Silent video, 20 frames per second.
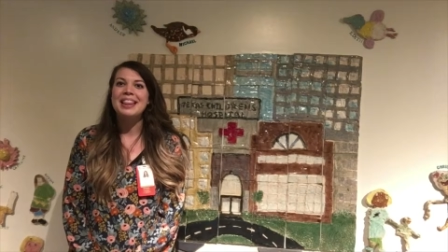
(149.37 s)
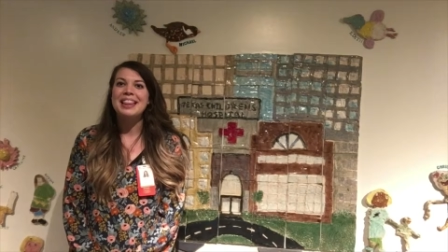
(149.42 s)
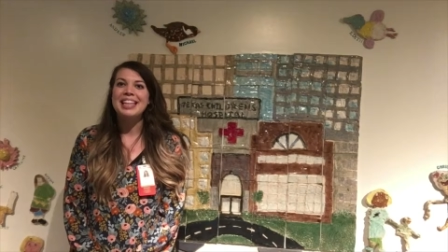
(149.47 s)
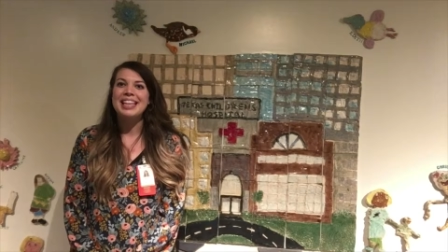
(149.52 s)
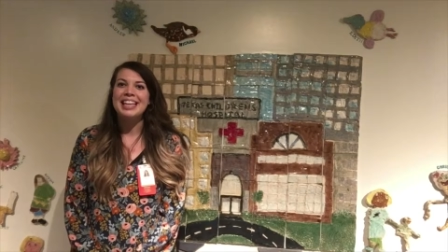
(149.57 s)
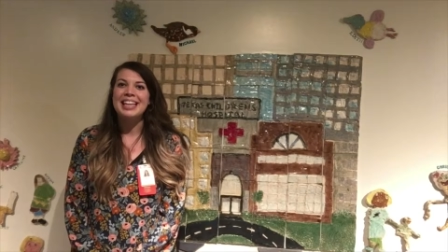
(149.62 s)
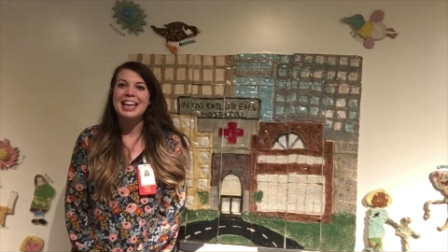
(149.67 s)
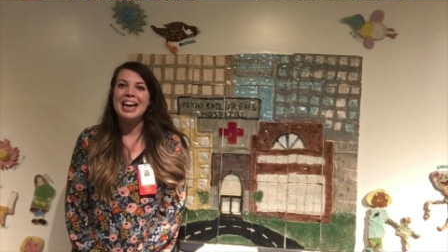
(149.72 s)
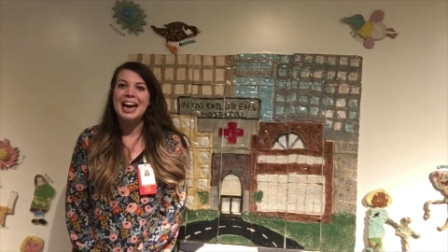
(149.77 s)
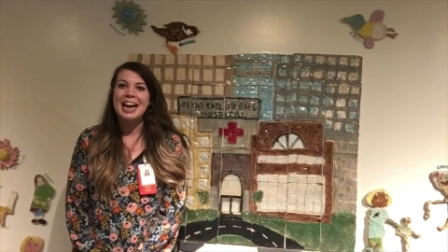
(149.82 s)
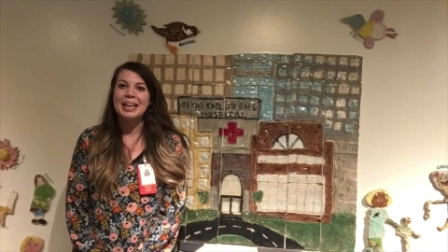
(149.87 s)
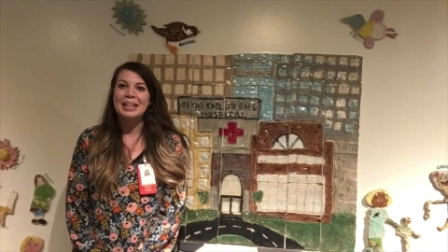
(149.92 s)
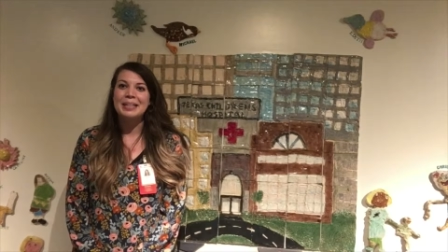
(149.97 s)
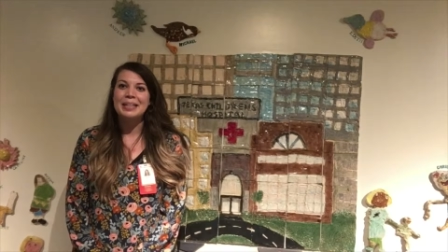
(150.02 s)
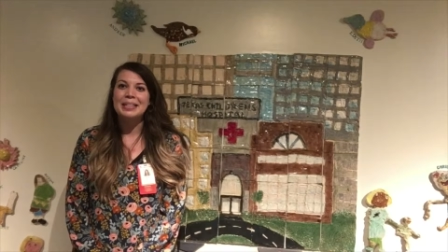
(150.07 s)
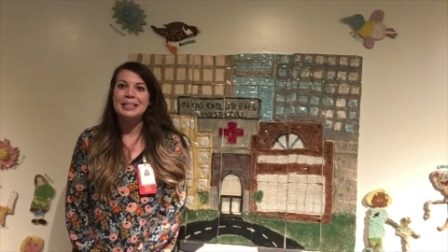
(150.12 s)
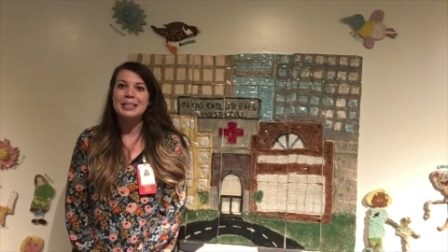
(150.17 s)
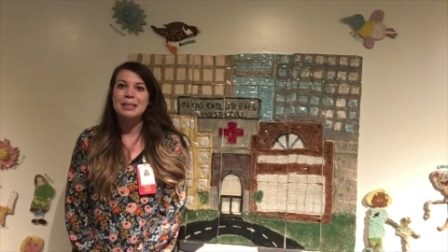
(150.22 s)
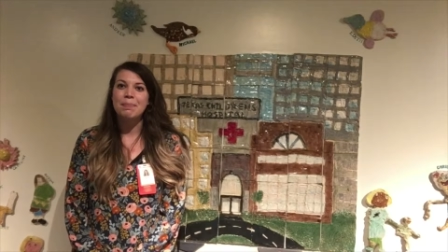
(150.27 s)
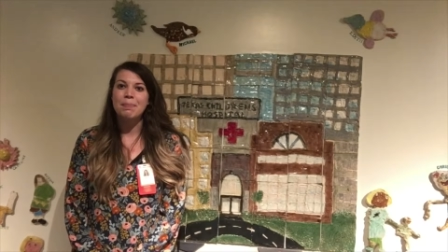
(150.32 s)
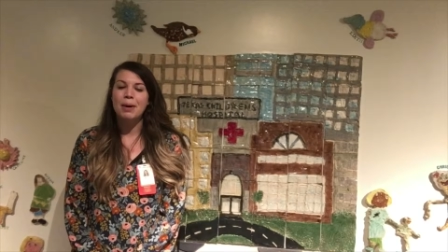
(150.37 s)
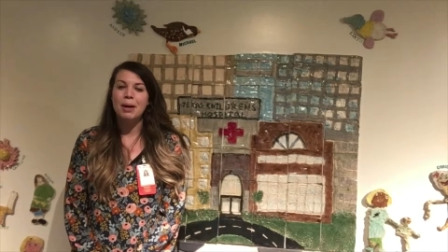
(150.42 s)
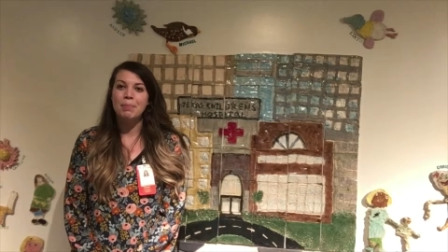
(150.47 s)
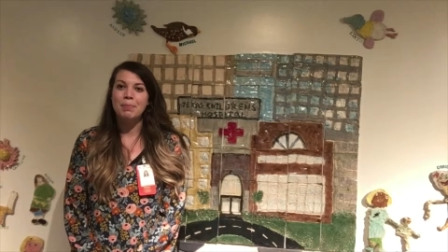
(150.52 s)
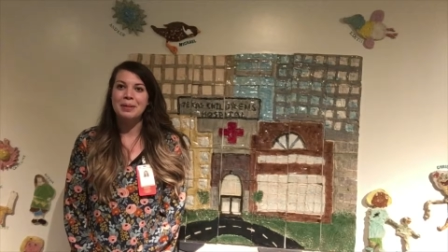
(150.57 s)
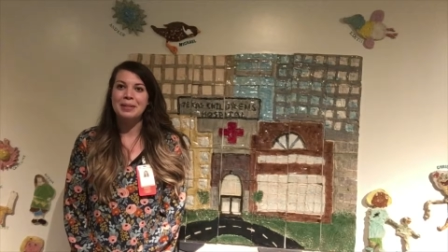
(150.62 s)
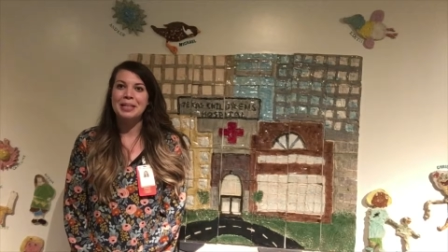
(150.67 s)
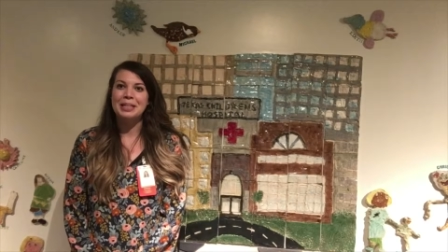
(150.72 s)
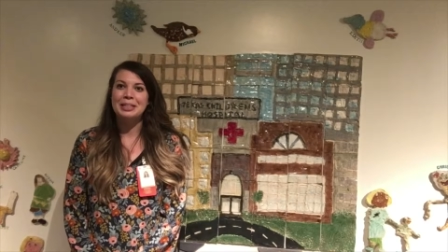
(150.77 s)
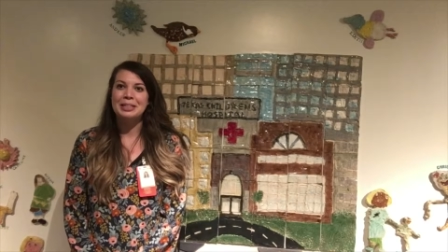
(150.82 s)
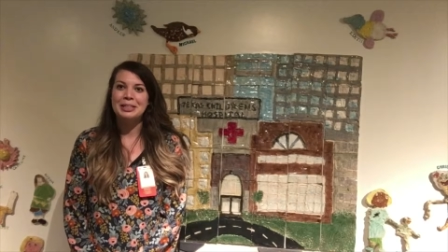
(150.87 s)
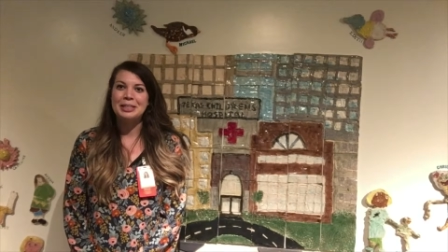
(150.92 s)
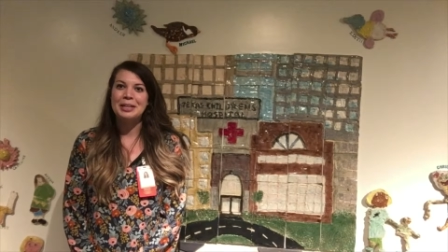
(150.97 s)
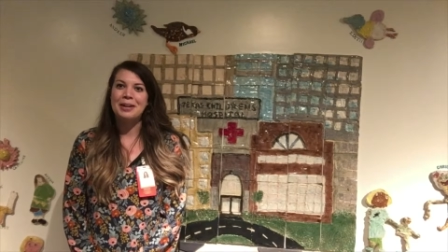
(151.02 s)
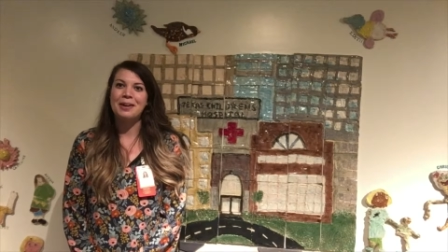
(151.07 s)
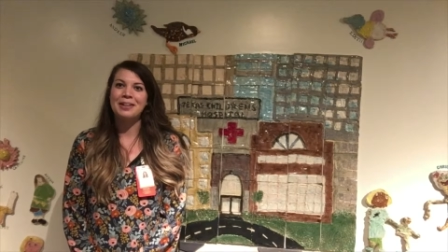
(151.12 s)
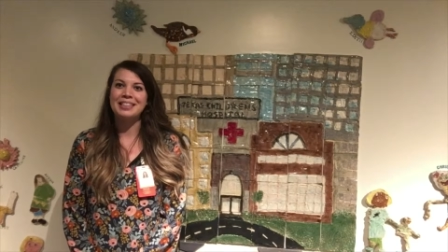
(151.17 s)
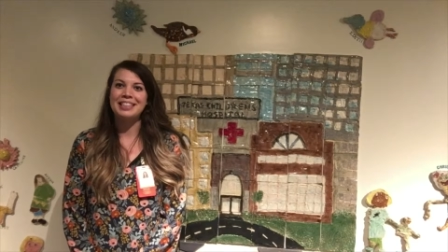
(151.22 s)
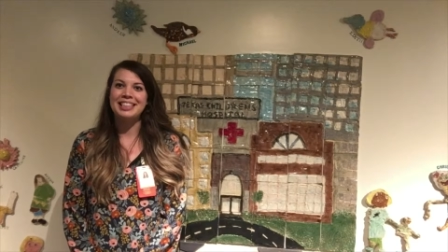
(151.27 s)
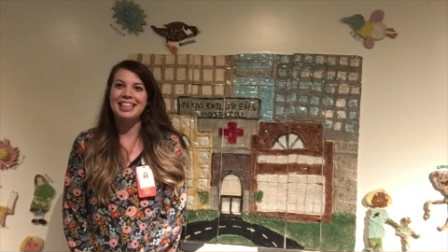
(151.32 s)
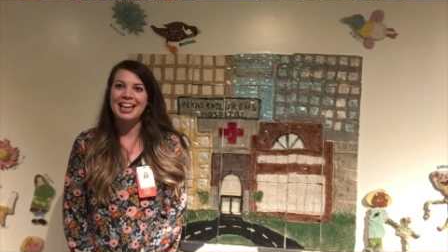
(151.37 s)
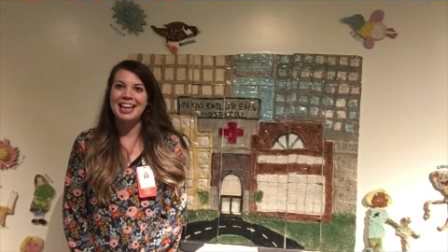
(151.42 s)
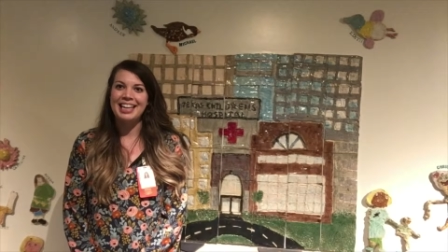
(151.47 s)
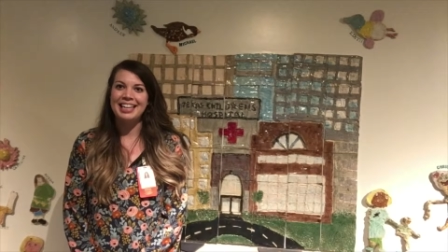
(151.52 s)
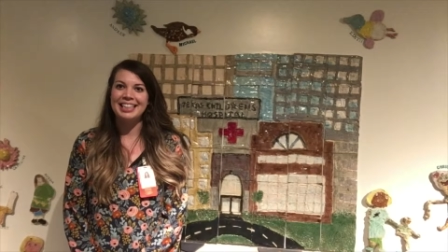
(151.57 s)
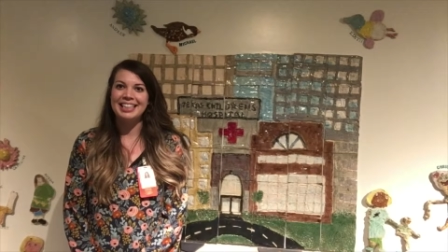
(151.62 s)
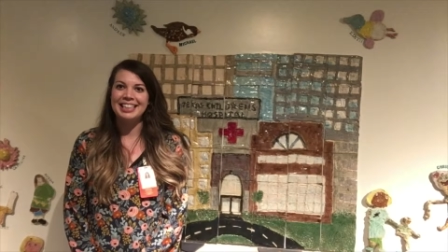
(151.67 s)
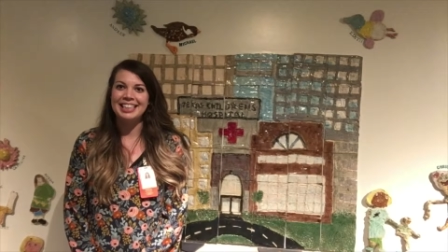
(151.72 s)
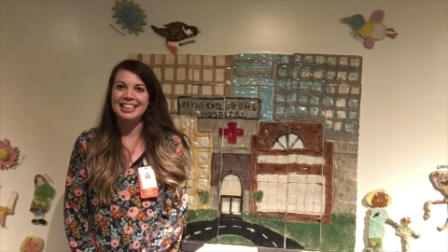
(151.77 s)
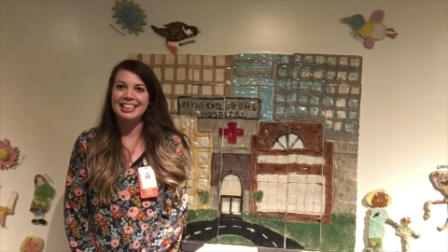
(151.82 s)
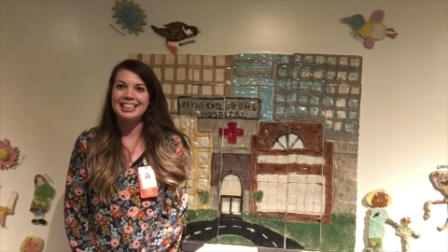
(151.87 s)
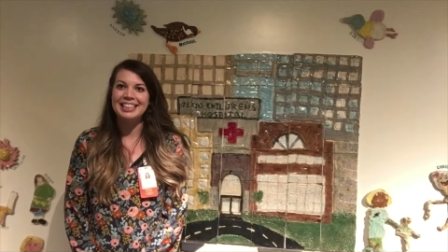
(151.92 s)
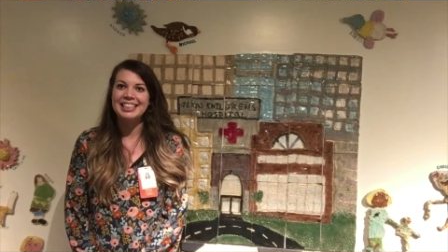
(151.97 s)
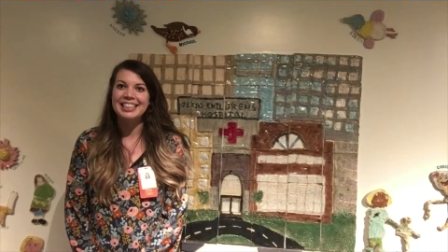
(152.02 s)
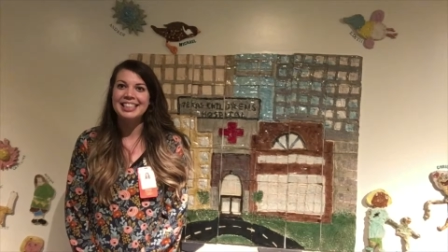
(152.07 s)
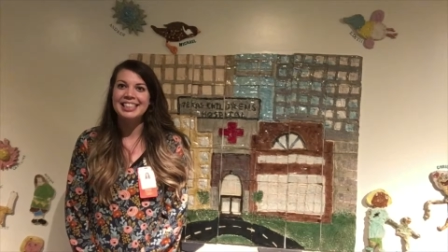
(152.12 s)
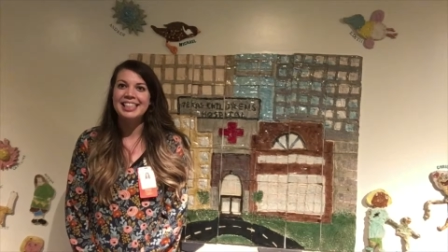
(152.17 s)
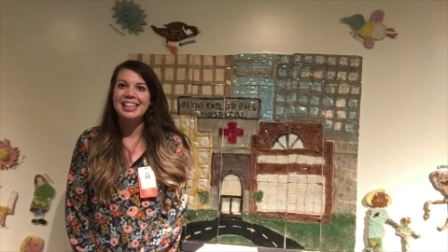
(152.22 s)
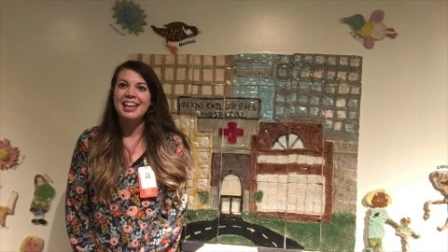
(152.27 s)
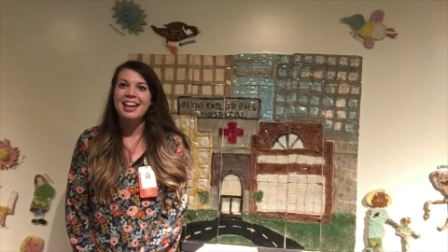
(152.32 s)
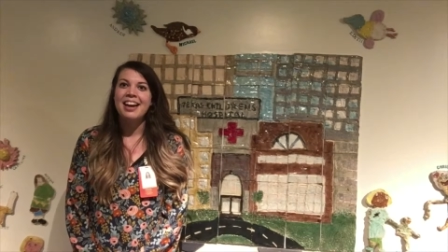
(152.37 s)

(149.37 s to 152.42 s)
the adolescent population on 10 East.